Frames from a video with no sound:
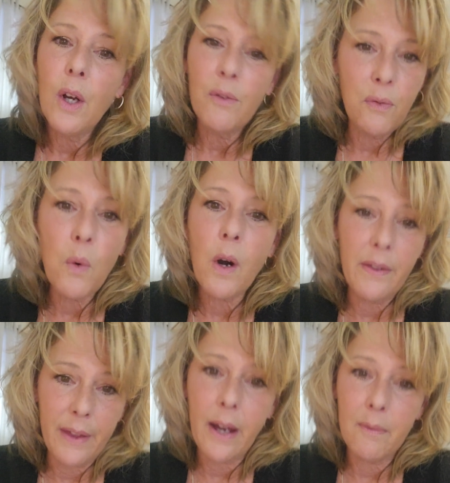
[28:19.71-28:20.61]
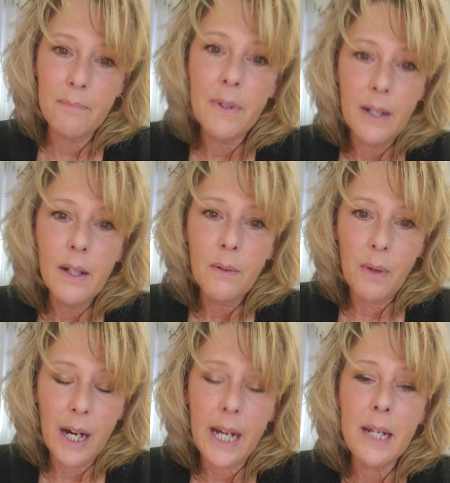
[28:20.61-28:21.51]
for them,
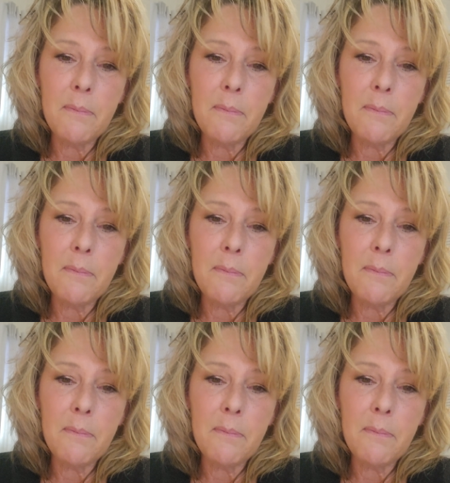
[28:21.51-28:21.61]
right?